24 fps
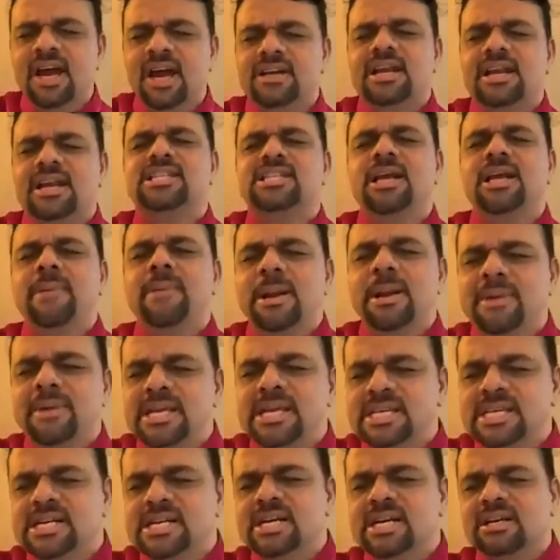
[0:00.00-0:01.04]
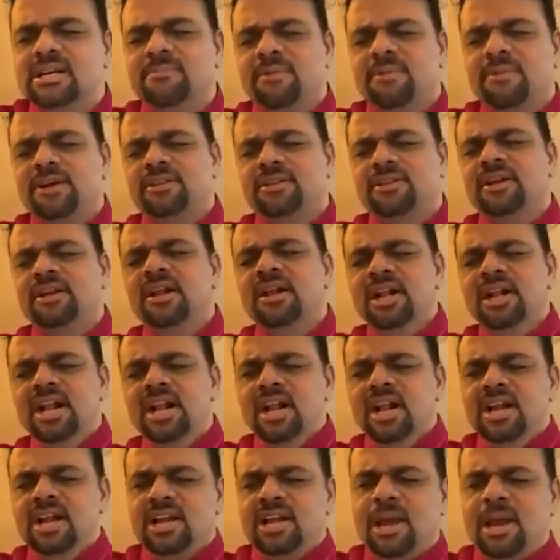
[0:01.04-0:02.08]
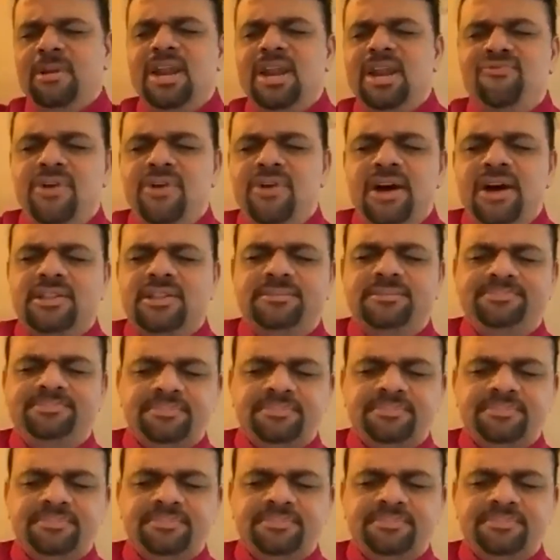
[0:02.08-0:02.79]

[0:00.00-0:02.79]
Touch everybody's heart. Father. Heavenly Father,